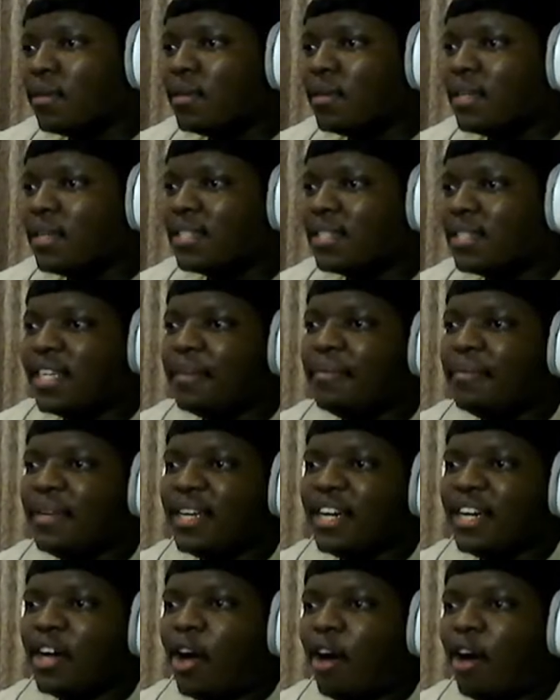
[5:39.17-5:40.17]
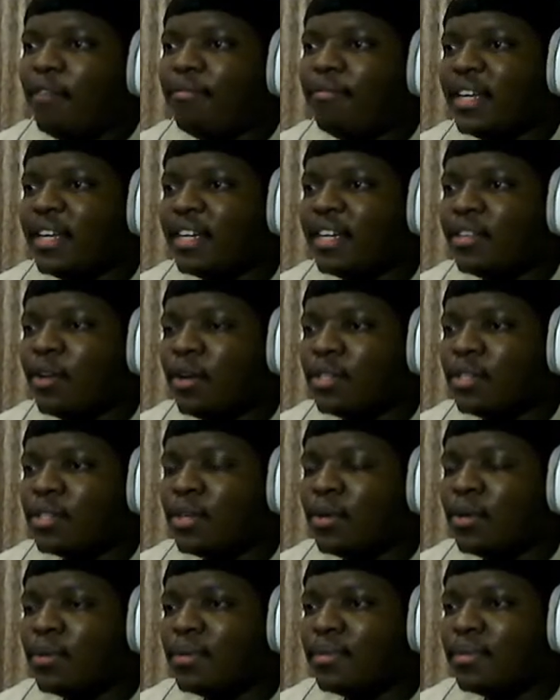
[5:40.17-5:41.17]
The sibling conflict
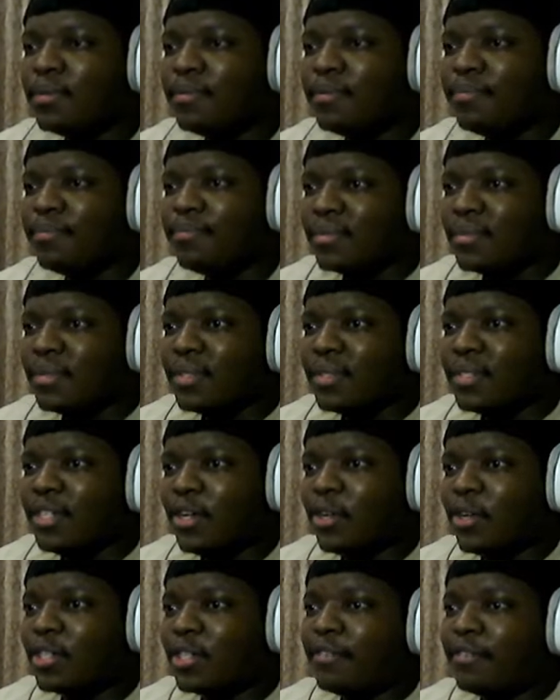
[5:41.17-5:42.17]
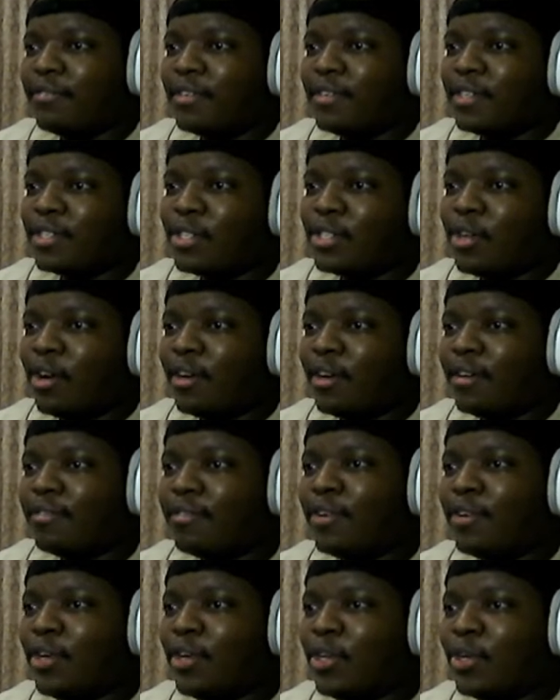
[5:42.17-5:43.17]
also? Yo, she feels sorry
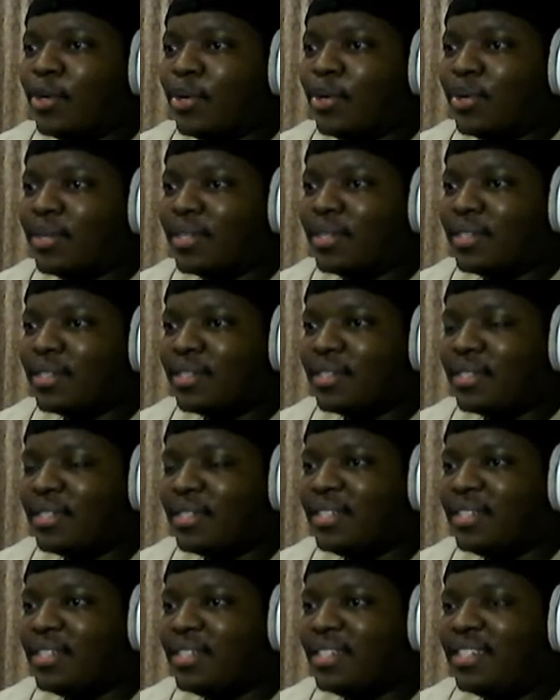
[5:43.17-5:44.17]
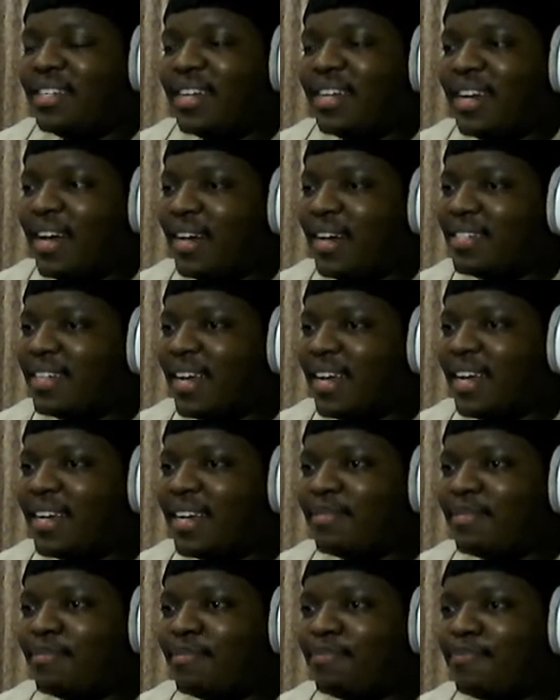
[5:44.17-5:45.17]
for you.
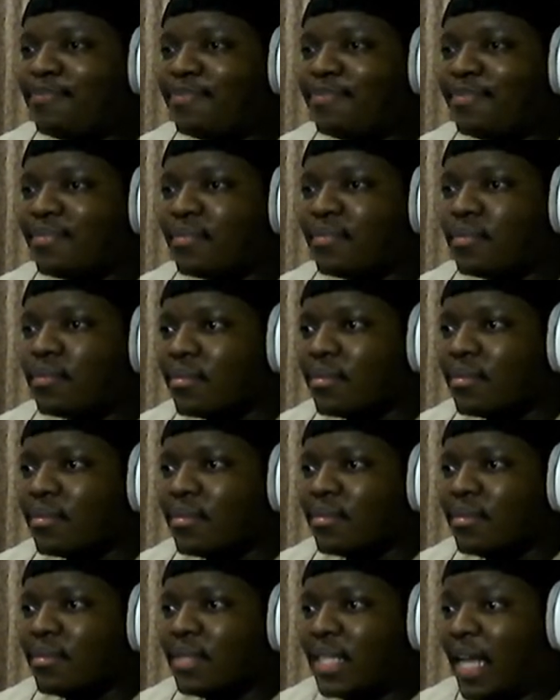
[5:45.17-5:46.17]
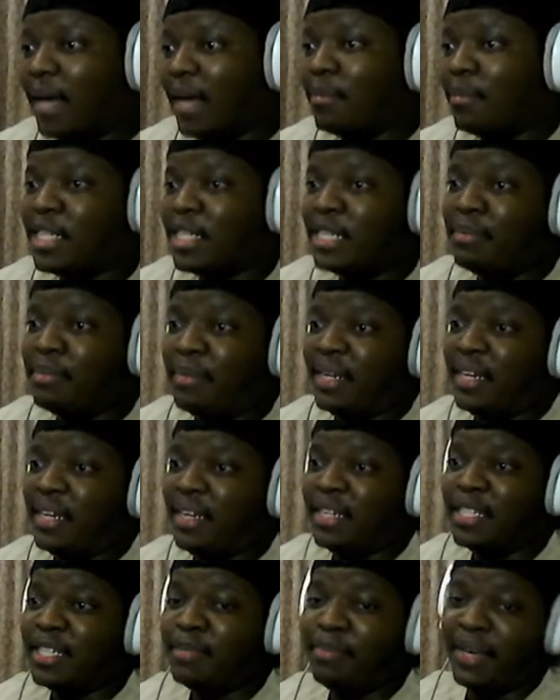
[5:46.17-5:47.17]
Goddamn. Damn, she's
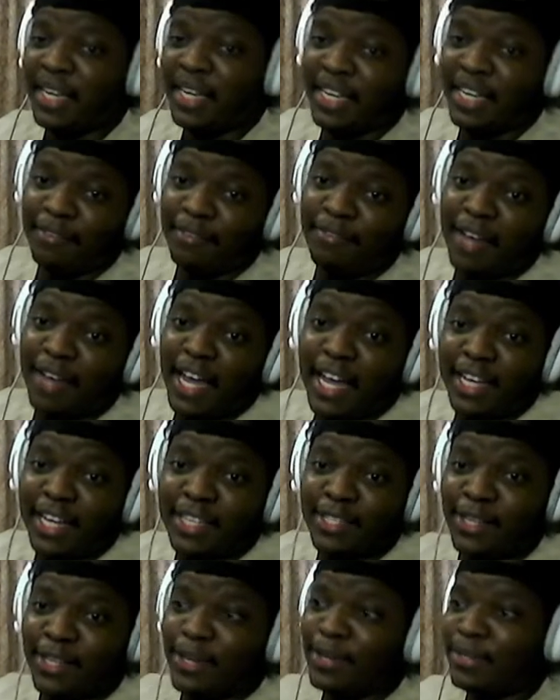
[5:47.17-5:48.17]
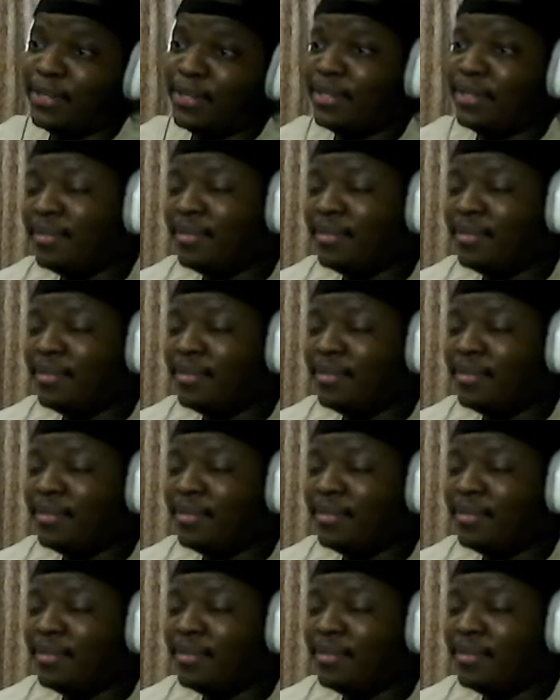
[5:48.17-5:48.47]
spitting facts though.